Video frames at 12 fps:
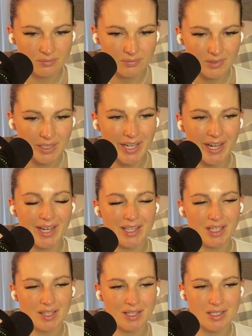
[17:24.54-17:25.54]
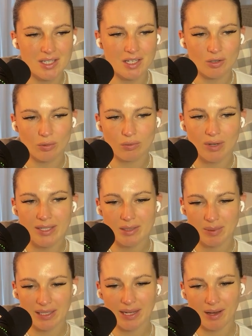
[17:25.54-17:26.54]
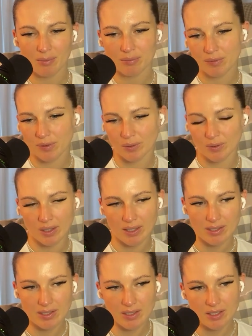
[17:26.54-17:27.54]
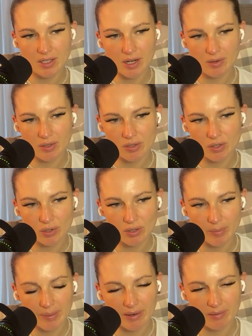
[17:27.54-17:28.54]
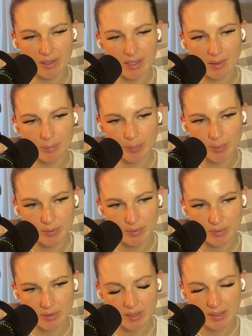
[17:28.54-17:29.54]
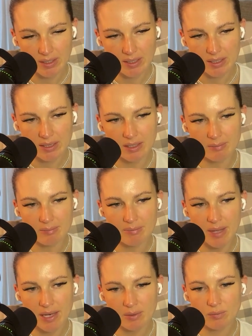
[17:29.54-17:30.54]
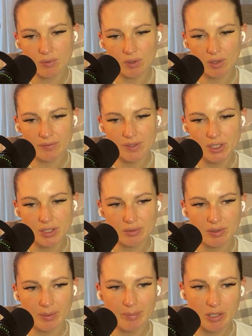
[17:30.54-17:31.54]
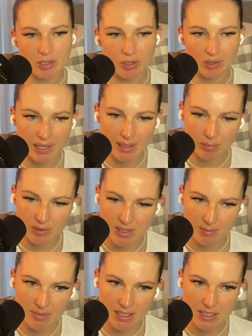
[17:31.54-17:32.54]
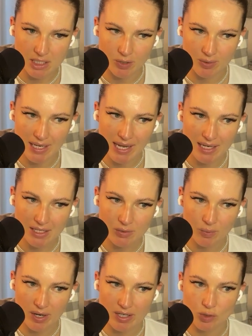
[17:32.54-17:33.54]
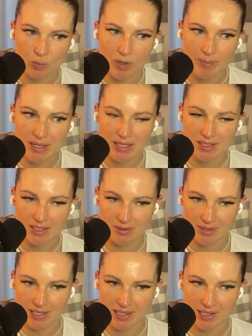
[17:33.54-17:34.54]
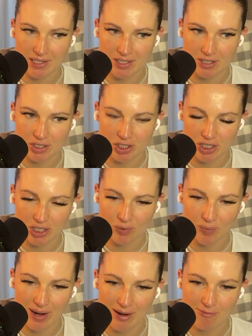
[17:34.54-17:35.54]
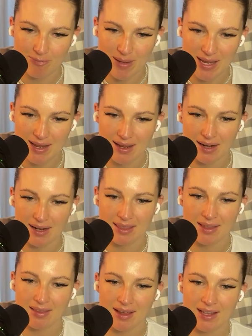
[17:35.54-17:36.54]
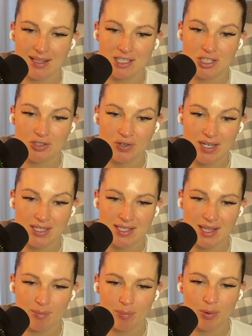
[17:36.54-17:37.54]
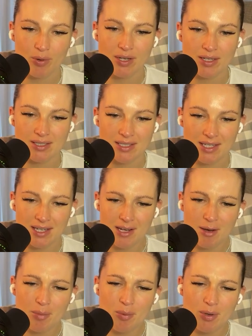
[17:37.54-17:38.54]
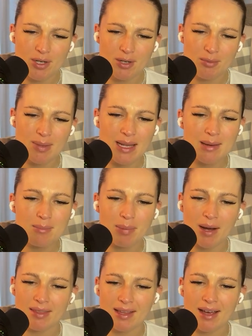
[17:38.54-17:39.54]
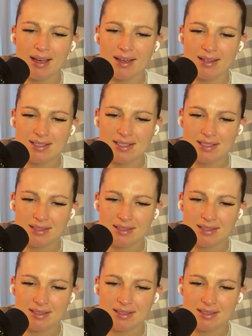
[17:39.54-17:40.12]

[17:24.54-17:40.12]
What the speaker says: Yeah, I think that's incredibly helpful. And, you talk about in the book that men will often do emotional labor as a means to an end, whereas women do it as just a way of being. And I think that illustrates that point. But what do you mean by that?